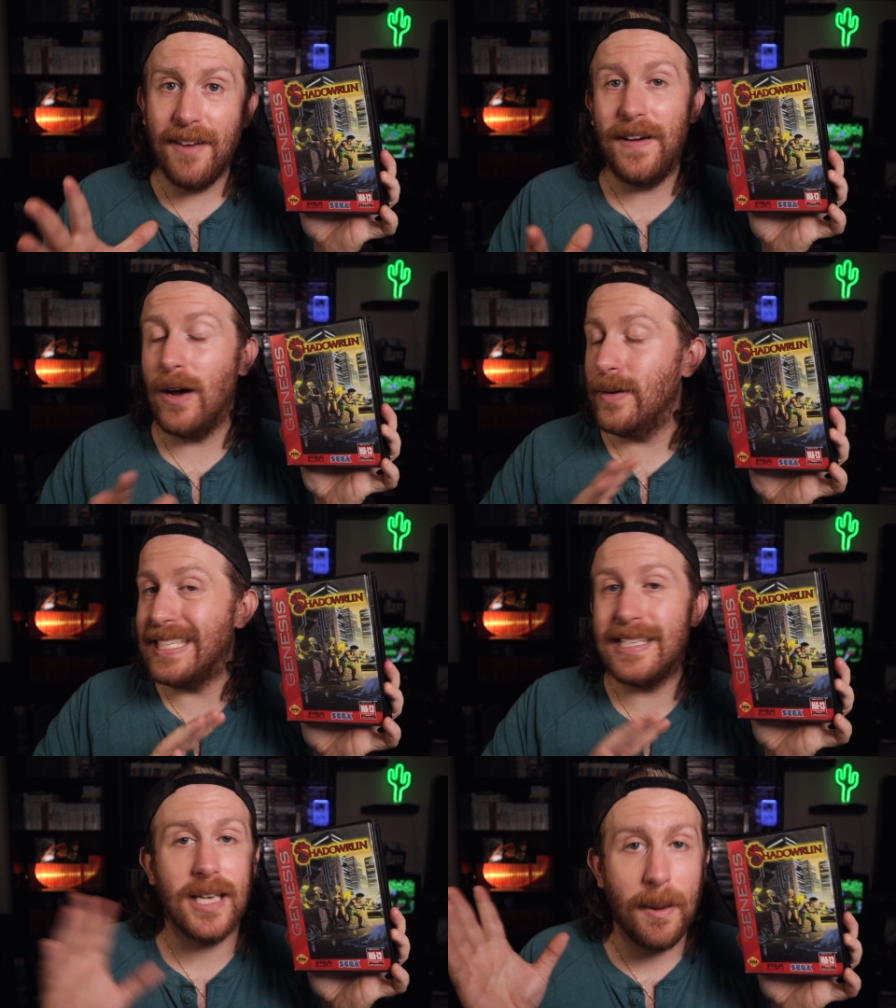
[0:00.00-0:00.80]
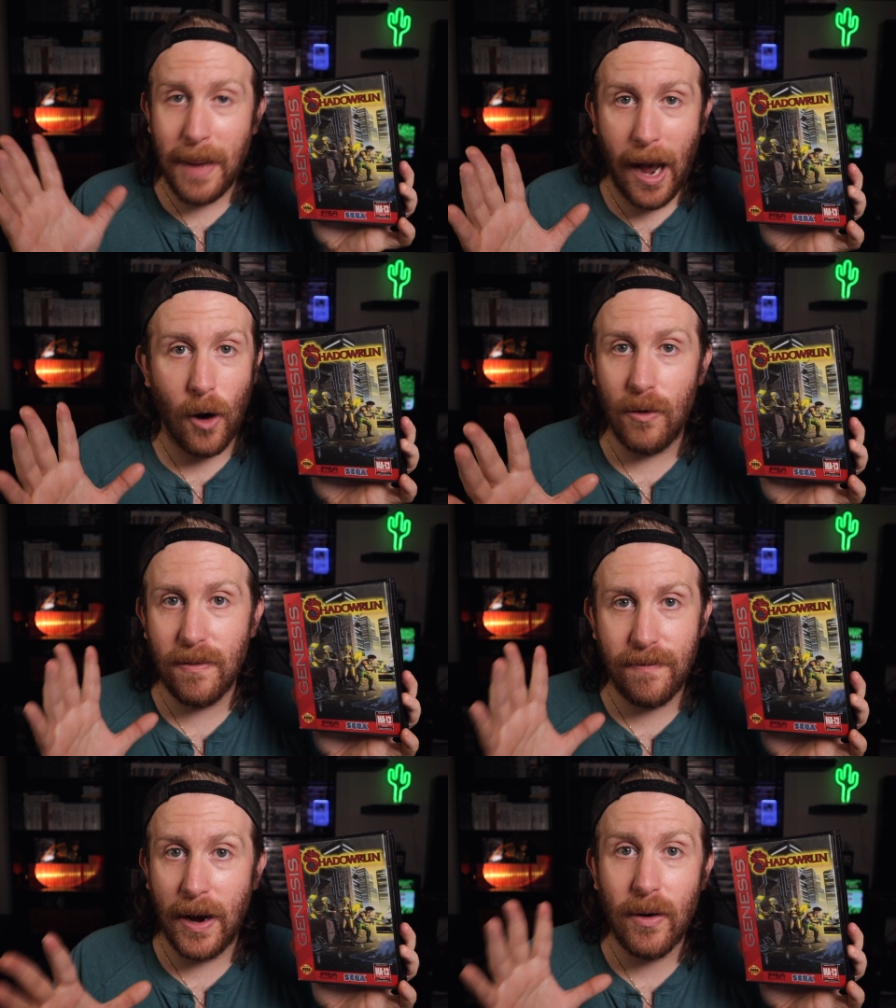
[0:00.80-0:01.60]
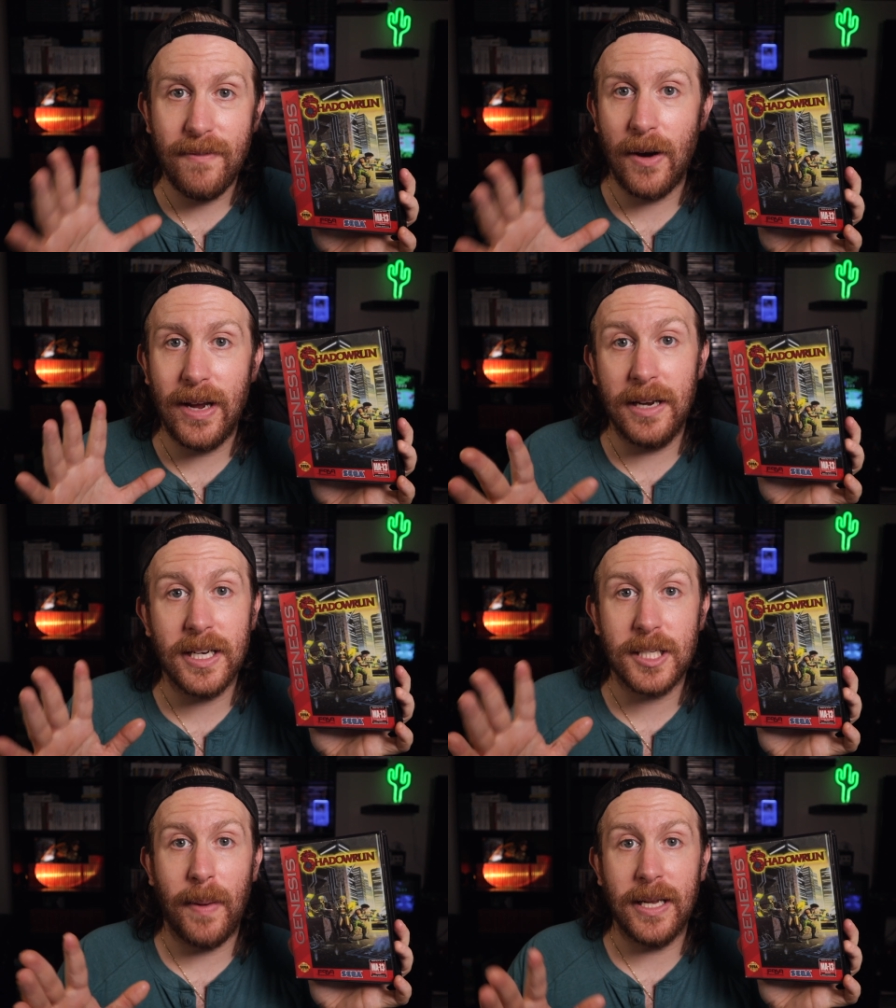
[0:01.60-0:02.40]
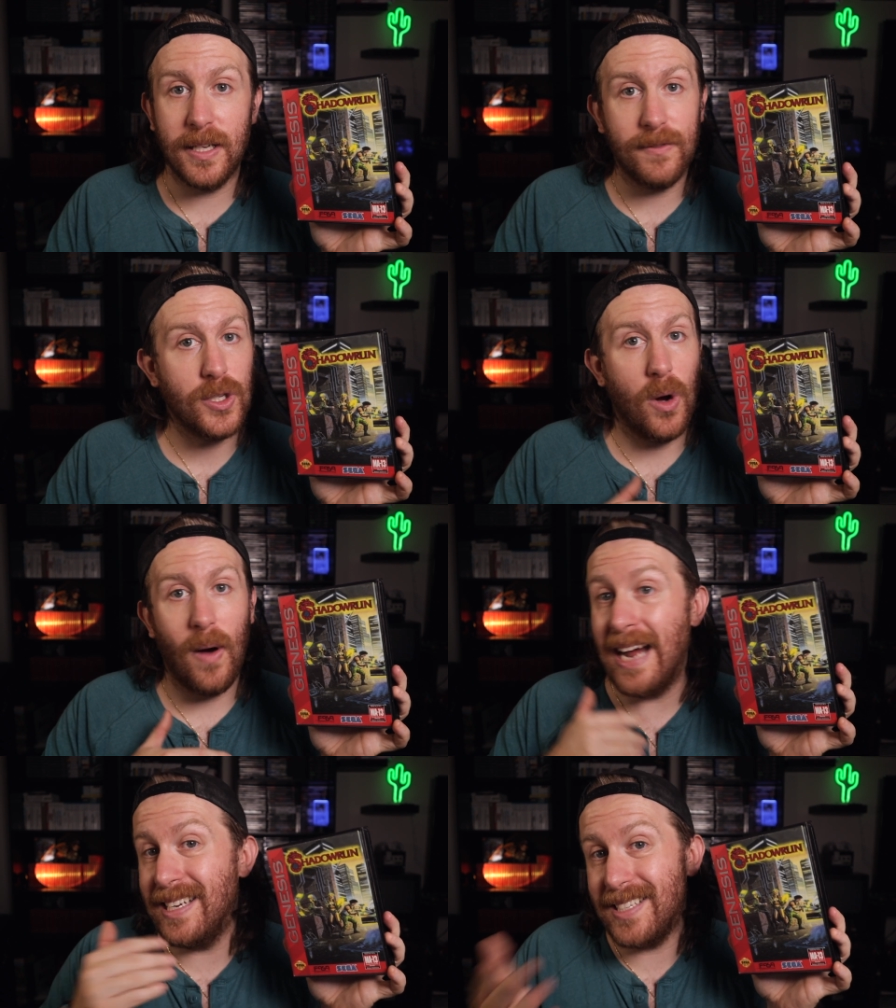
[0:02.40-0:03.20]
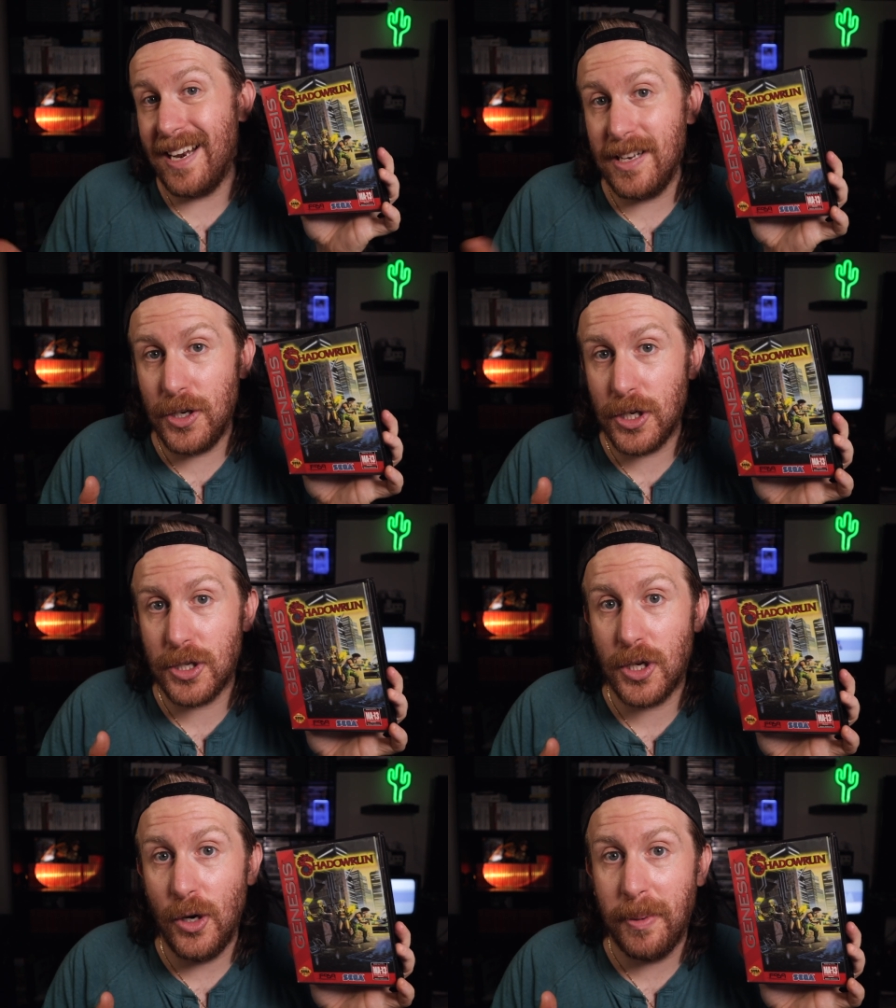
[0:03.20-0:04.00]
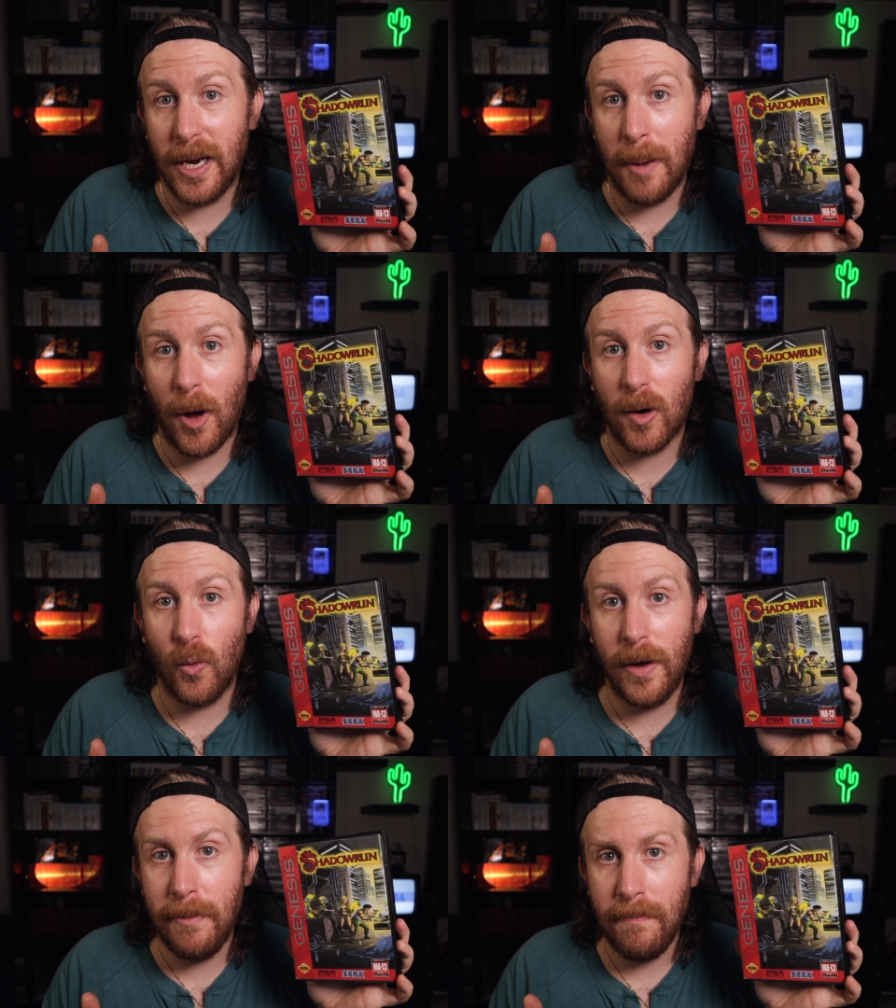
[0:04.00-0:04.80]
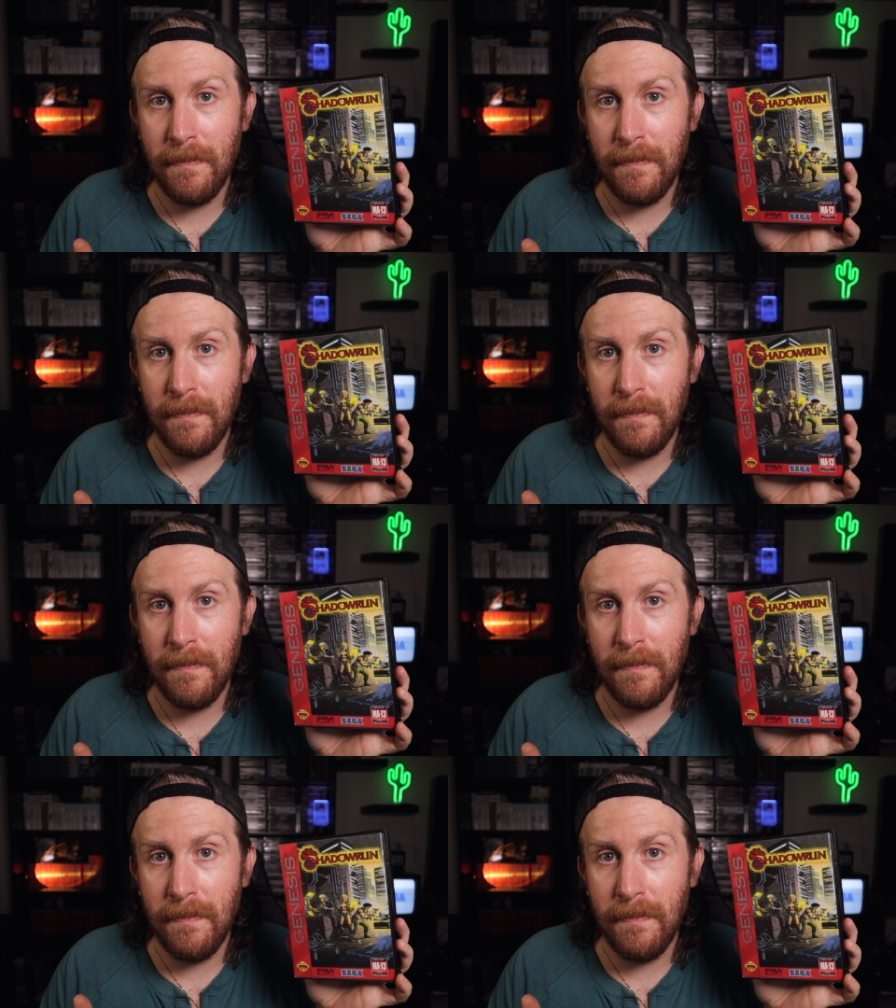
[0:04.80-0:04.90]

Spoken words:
I found it somehow very, very inexpensive, so I decided to just scoop it up on a whim.